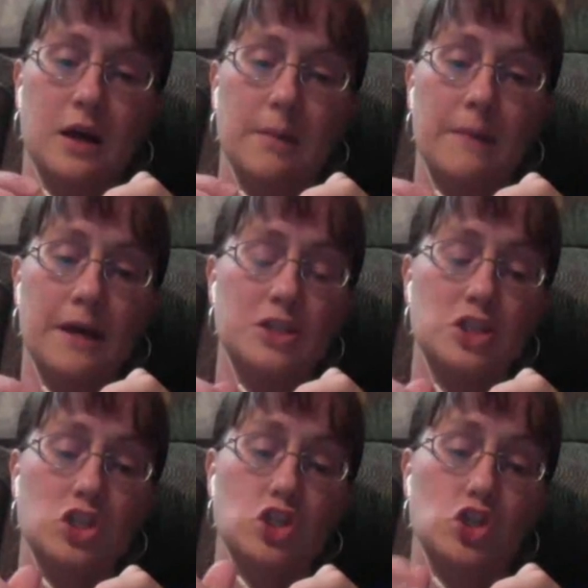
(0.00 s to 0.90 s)

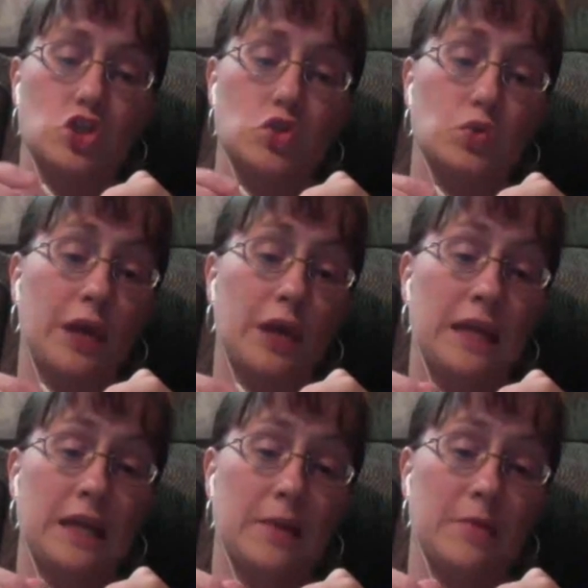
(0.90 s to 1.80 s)

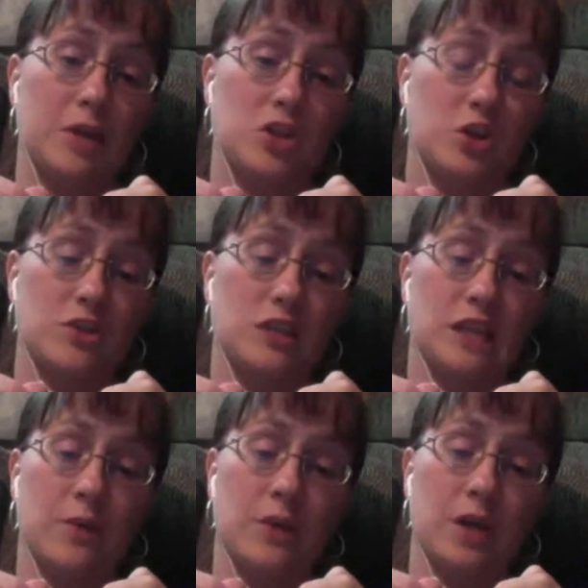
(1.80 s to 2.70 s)
mastrani, I'm not sure how you say
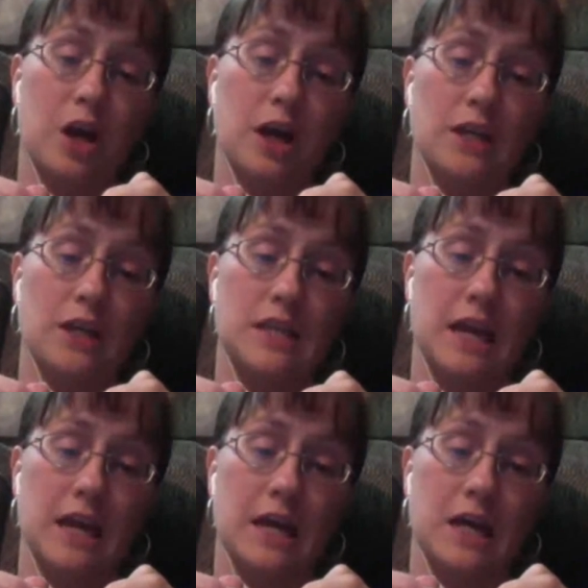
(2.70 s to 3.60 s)
that one,
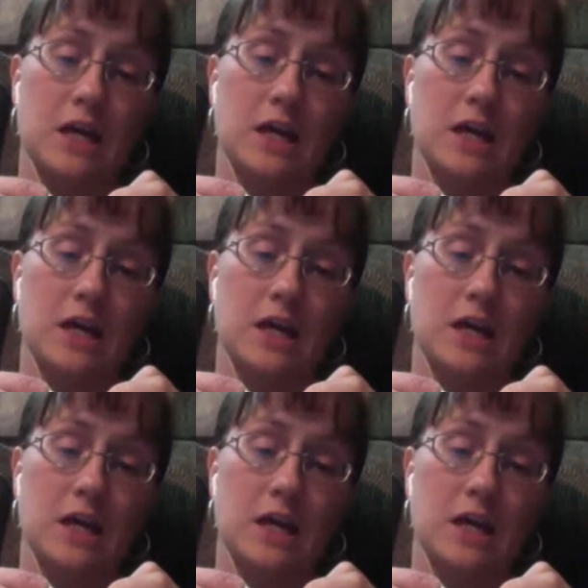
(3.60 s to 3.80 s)
acatea,